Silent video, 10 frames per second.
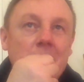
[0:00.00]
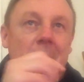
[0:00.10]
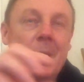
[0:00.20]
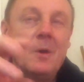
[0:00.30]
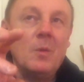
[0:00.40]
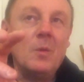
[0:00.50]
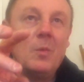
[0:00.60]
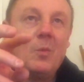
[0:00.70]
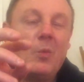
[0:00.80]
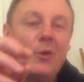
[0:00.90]
Now,
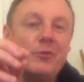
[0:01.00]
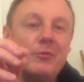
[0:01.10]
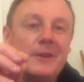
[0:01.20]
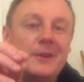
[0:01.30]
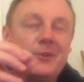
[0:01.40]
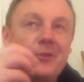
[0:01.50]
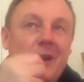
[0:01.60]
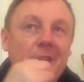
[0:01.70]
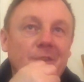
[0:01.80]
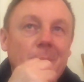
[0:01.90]
what's really
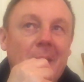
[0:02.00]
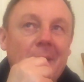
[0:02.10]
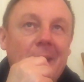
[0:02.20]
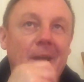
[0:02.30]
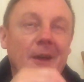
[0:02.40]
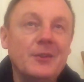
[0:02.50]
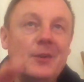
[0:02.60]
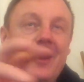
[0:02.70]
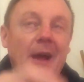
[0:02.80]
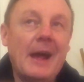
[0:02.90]
strange about that
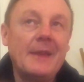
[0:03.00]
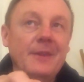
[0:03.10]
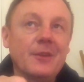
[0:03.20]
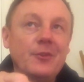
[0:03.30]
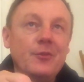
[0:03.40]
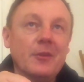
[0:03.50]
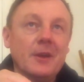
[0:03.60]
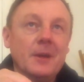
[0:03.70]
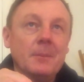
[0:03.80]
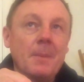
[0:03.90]
is I had this
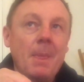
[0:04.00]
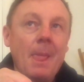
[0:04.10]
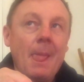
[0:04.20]
dream